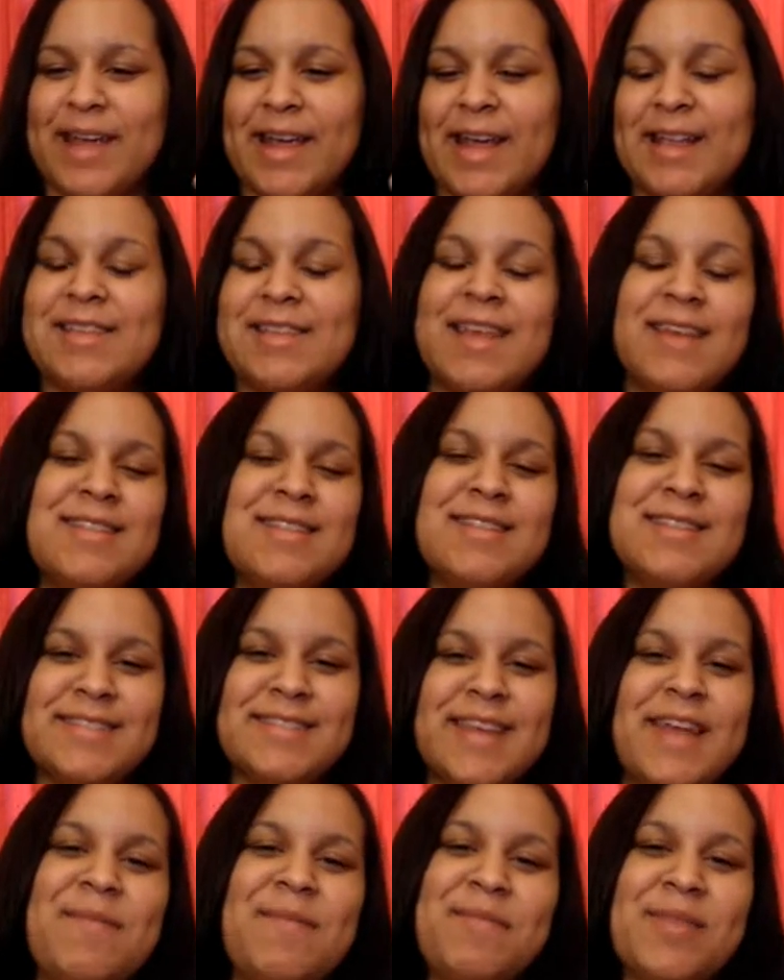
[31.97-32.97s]
it's like the
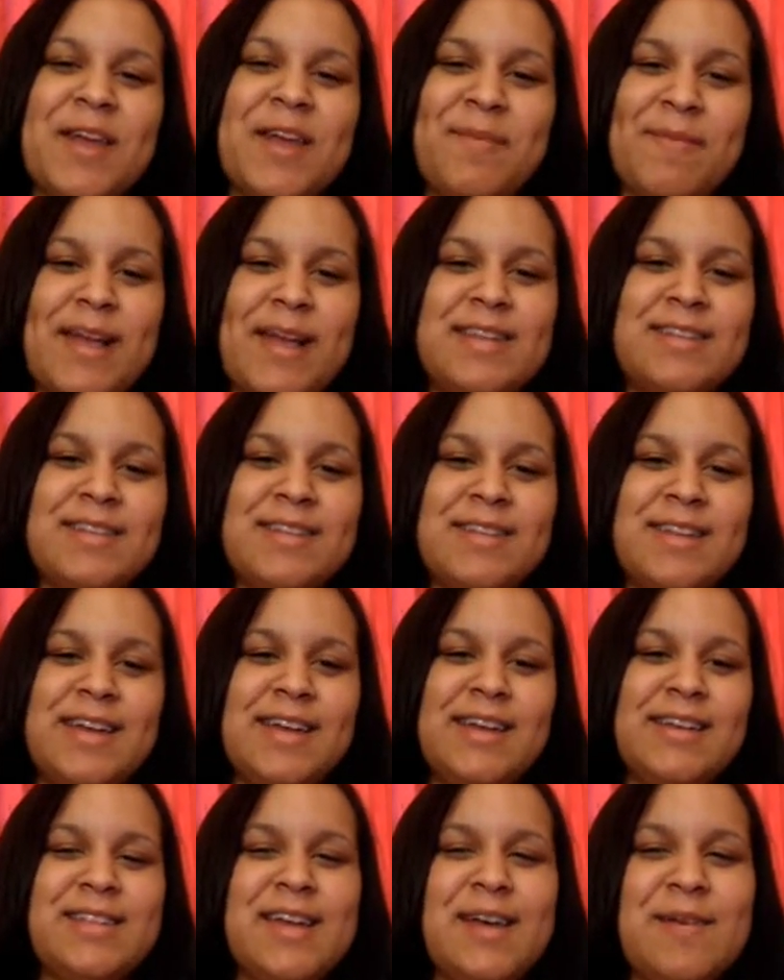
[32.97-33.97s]
same thing
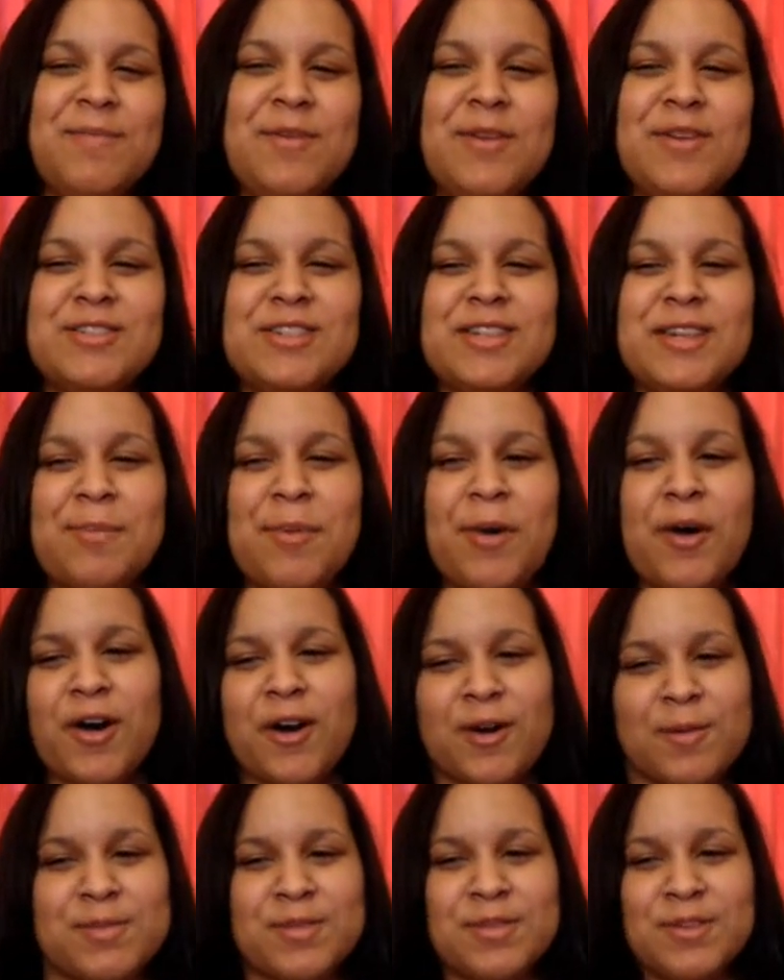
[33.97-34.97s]
basically, except usually
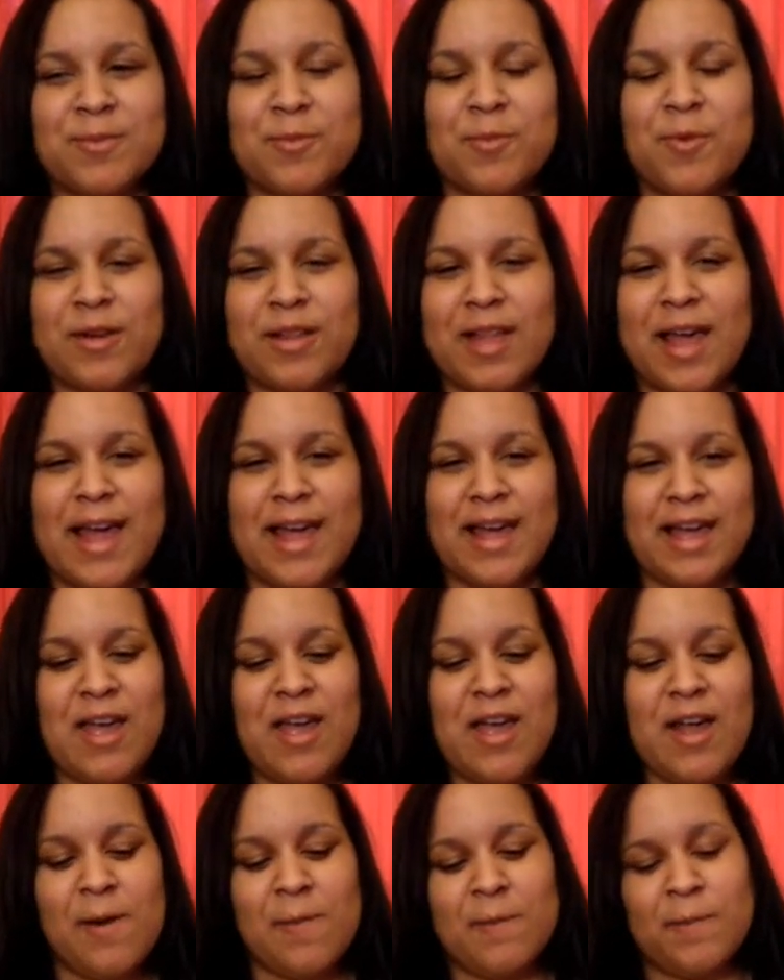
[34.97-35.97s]
perms are more like
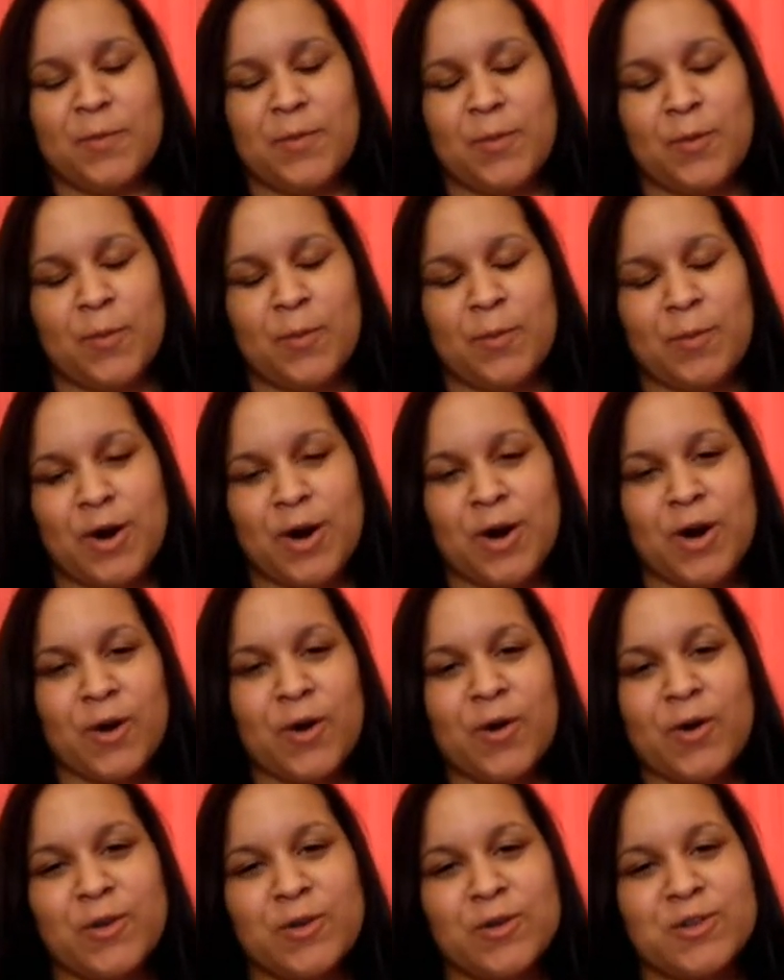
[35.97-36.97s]

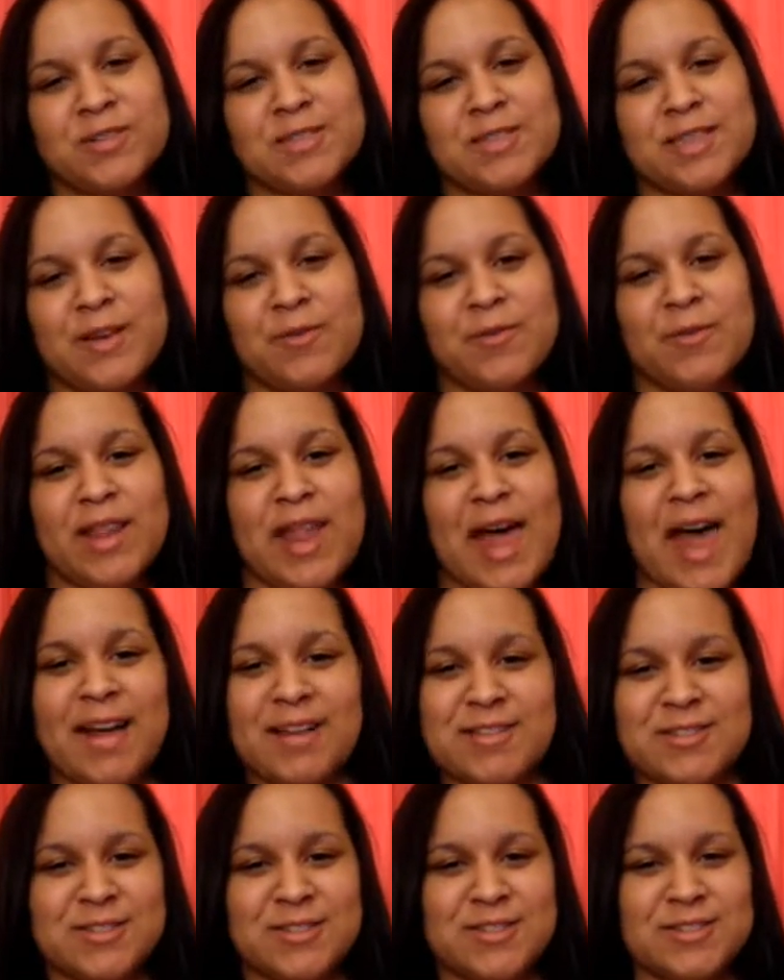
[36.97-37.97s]
curls and
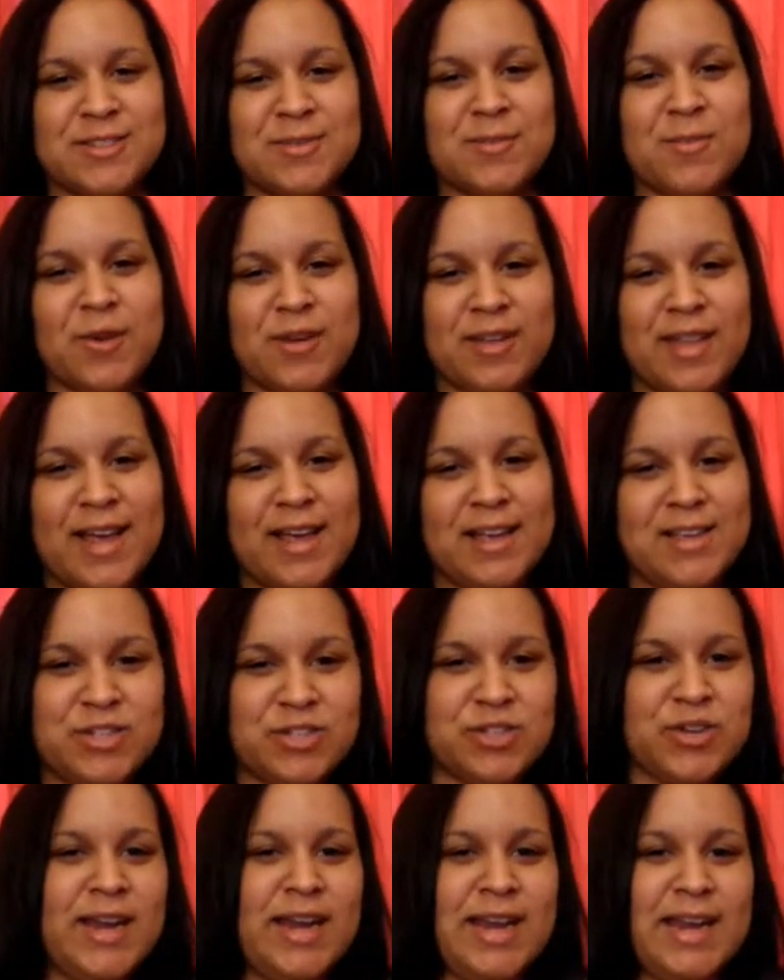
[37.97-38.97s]
relaxers are more like
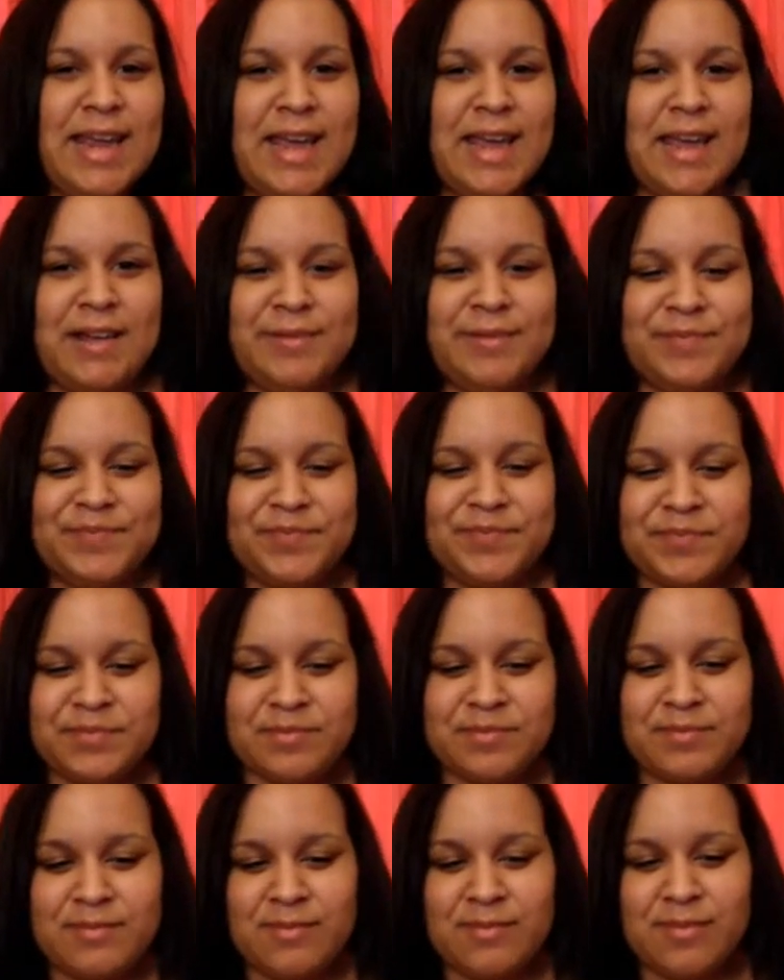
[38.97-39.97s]
straightening,
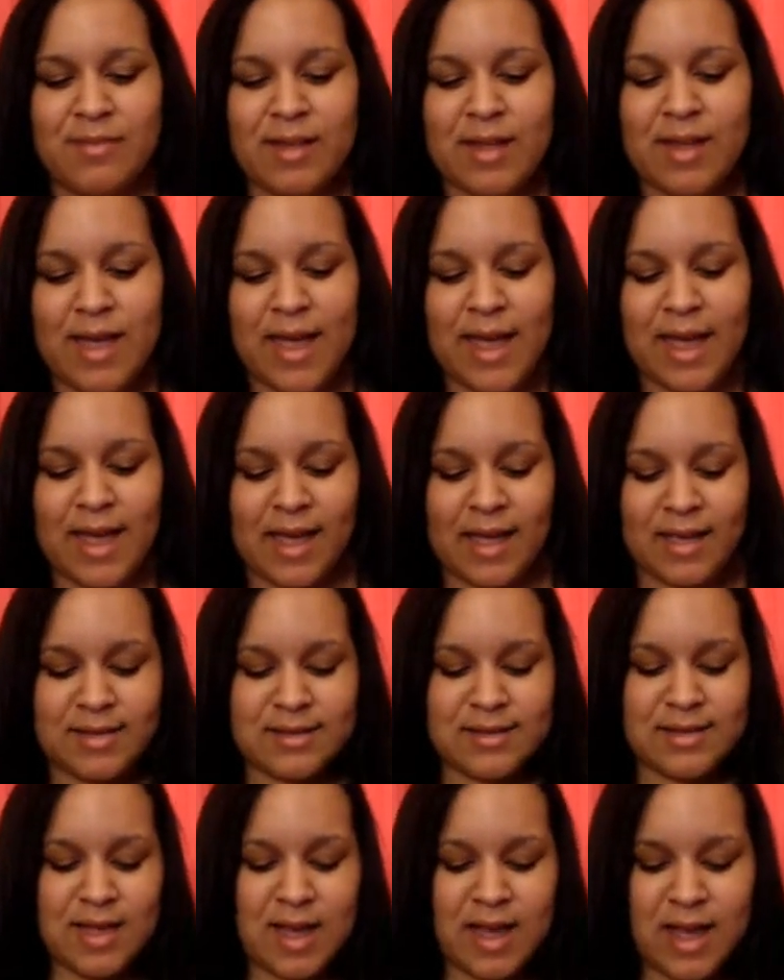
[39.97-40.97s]
I
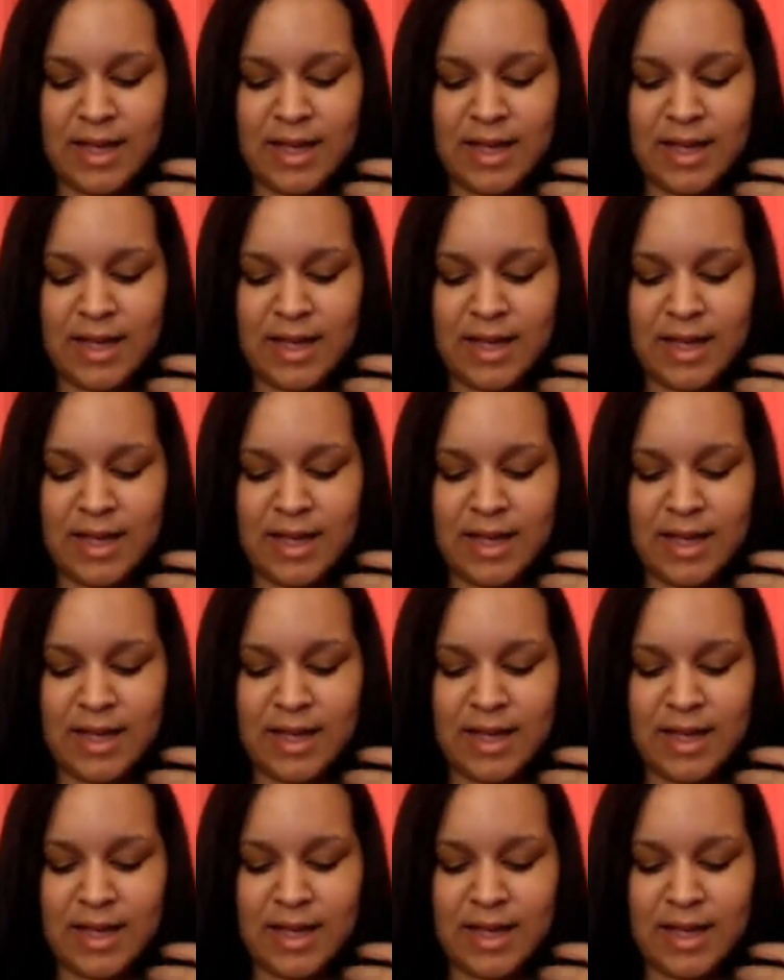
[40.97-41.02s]
guess.